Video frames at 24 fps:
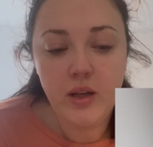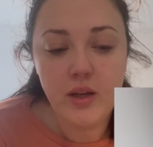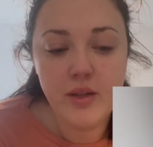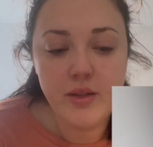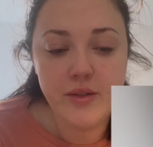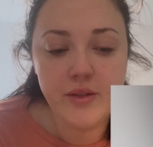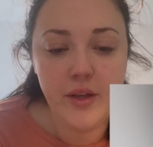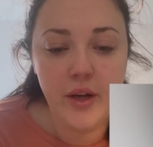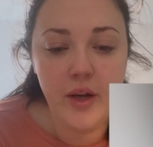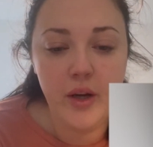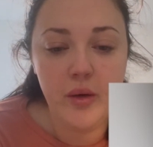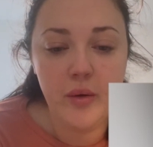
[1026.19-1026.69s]

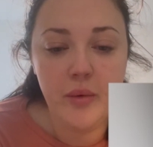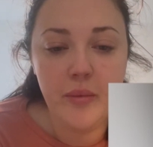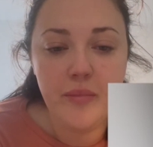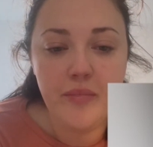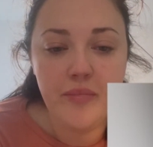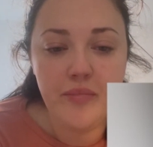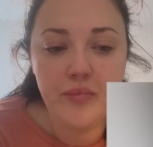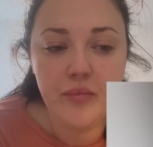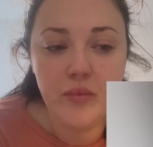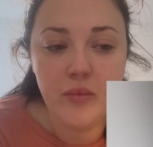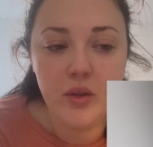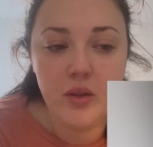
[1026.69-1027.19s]
So
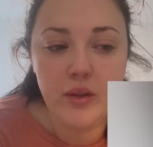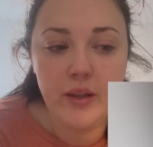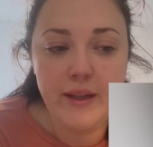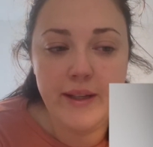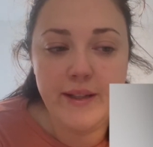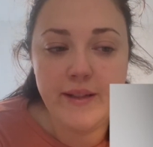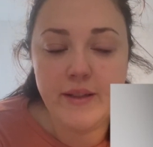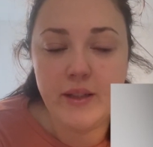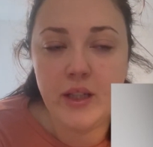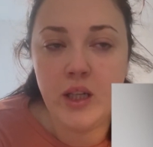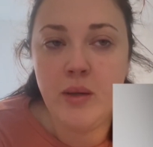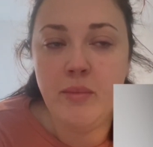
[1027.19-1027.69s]

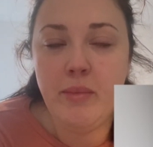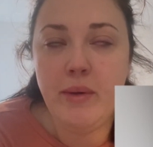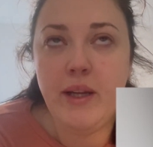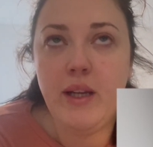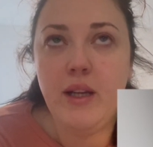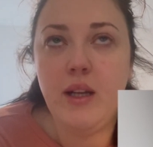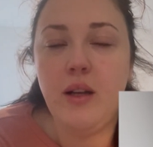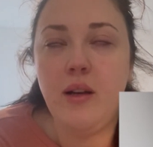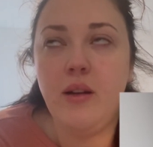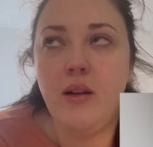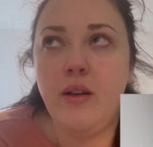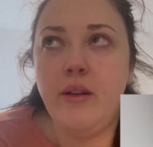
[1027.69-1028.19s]
it's going to
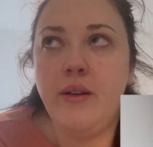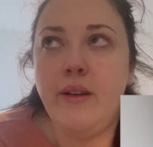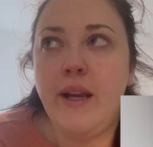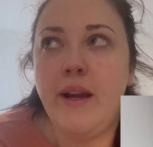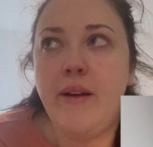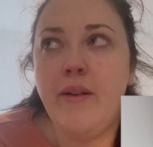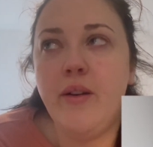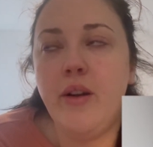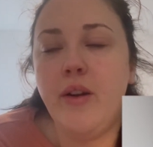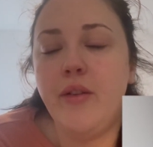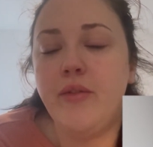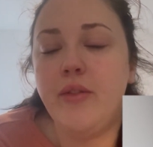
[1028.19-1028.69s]
be near
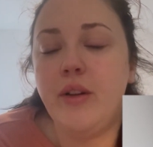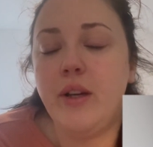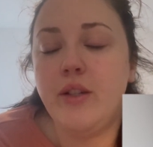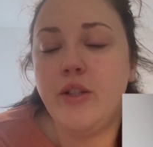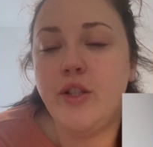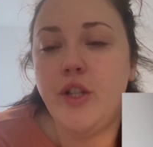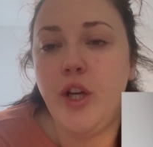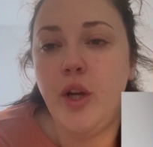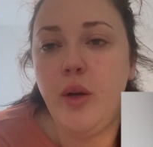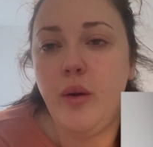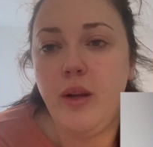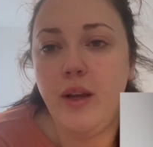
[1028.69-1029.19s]
enough like
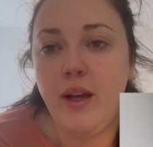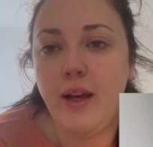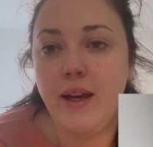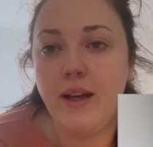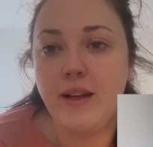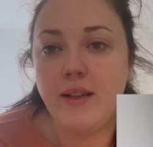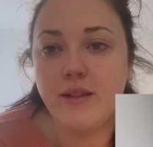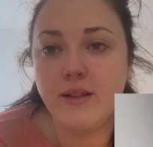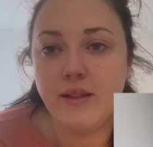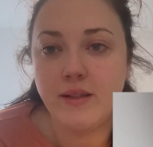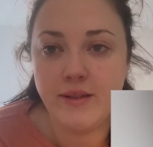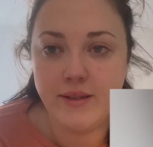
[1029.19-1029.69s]
2
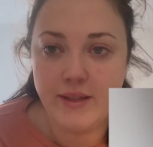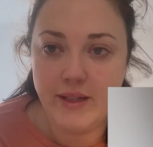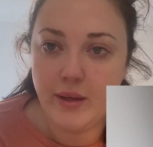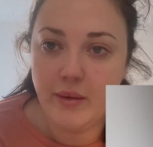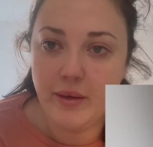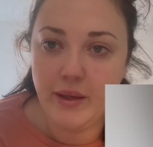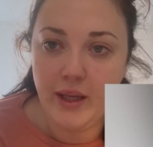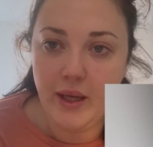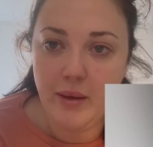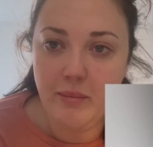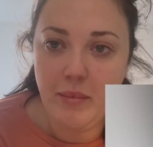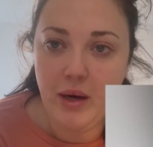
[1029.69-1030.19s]
years until we
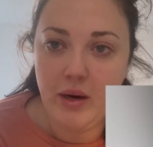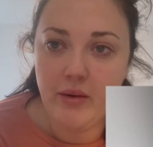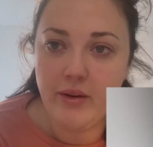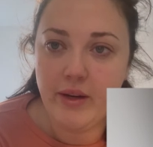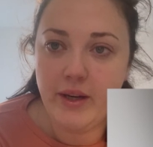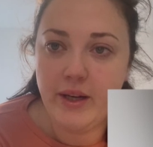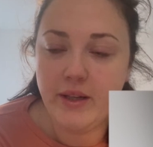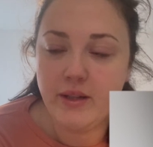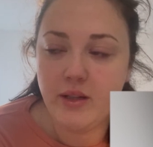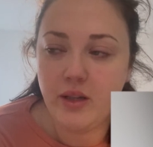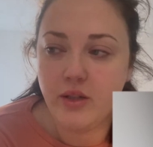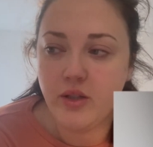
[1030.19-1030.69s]
get
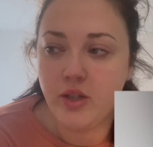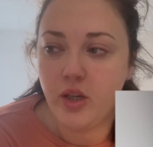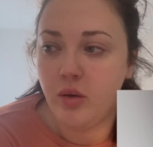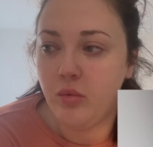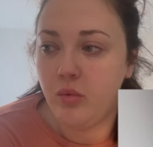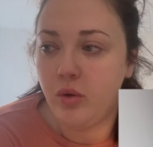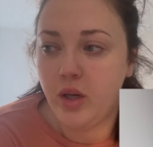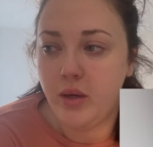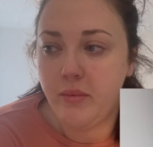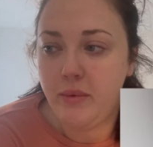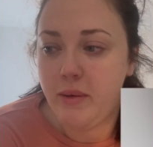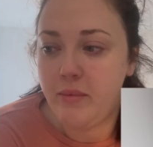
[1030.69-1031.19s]
married. I don't
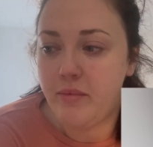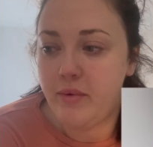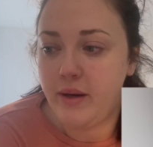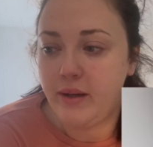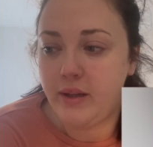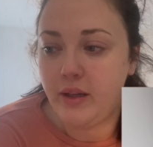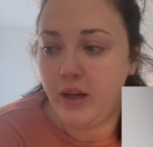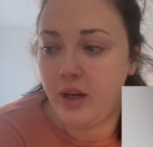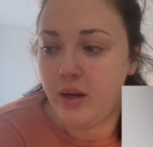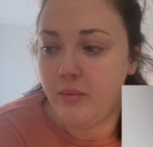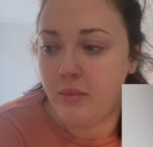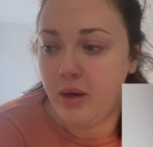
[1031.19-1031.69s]
want to be
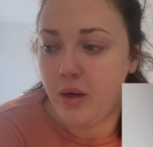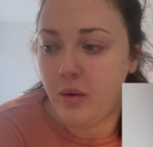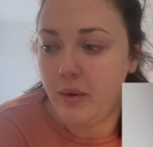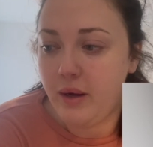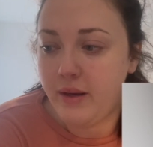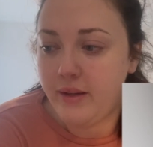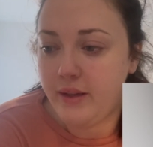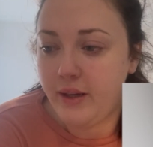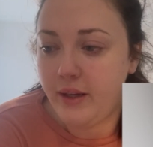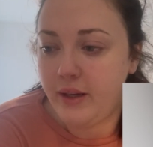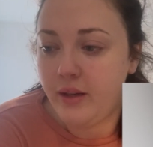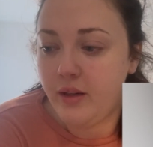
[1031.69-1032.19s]
pregnant at my
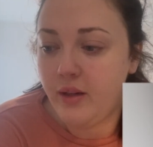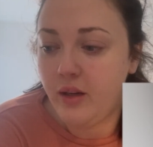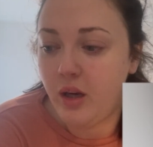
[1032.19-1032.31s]
wedding.